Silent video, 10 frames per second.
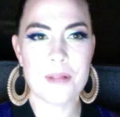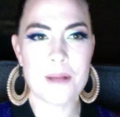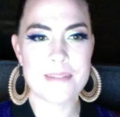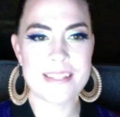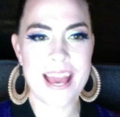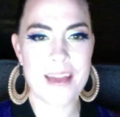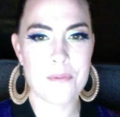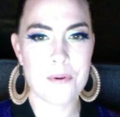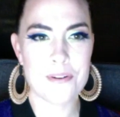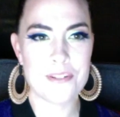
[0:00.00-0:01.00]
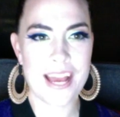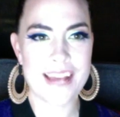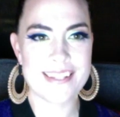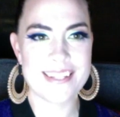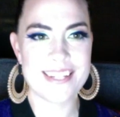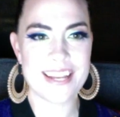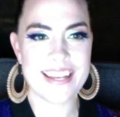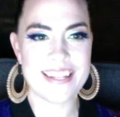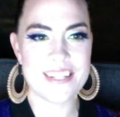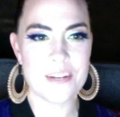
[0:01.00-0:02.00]
upset. Poor Jess,
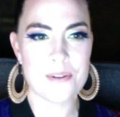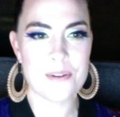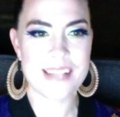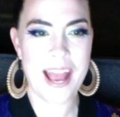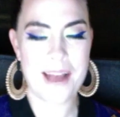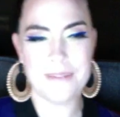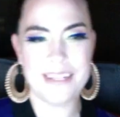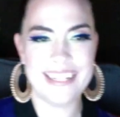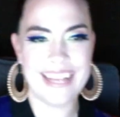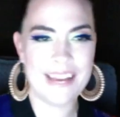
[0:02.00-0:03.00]
she wasn't happy.